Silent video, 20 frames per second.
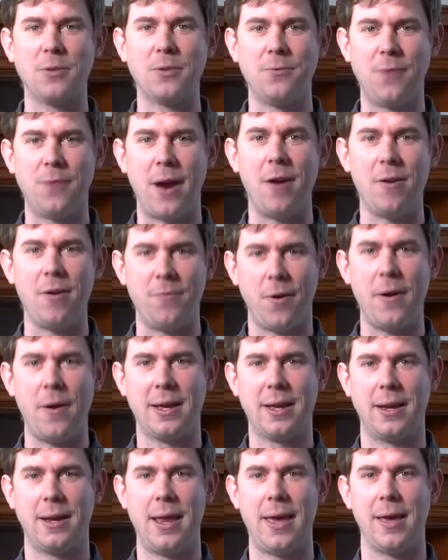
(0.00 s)
very, very
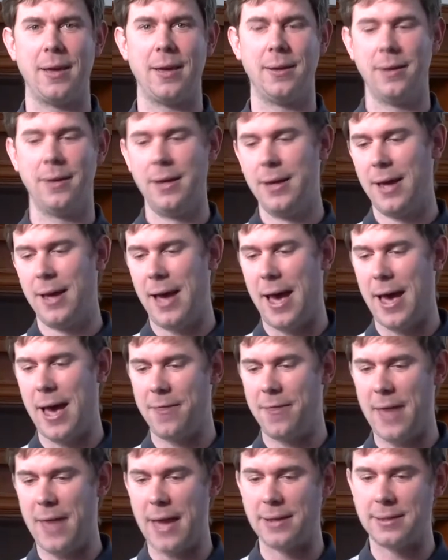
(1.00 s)
clear
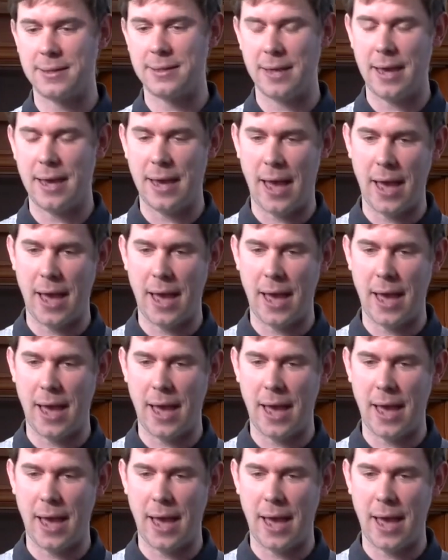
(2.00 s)
that